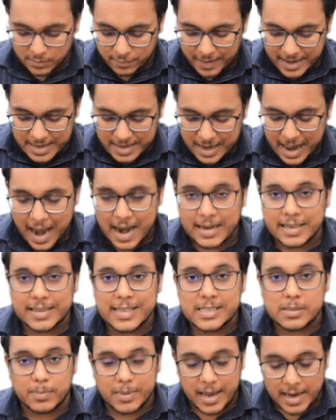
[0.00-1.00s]
Fine. And
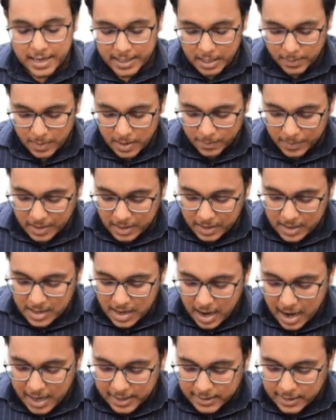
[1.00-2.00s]
these priority people
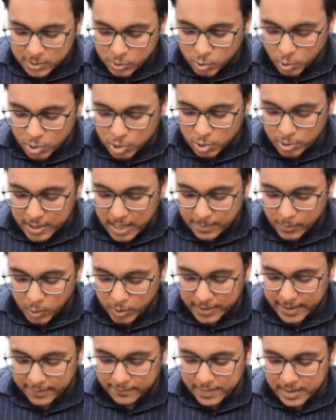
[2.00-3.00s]
are the
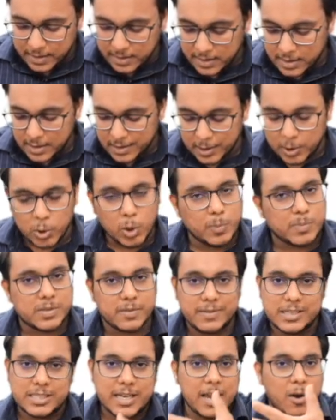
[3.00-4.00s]
socio-demographic groups,
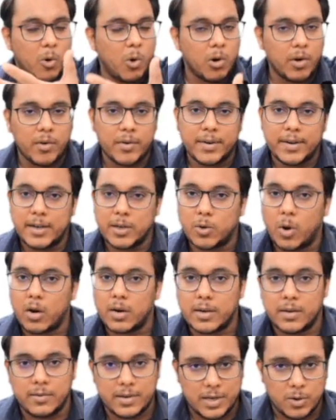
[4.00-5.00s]
which I already
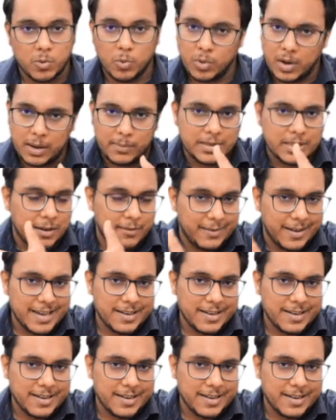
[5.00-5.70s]
talked to you of the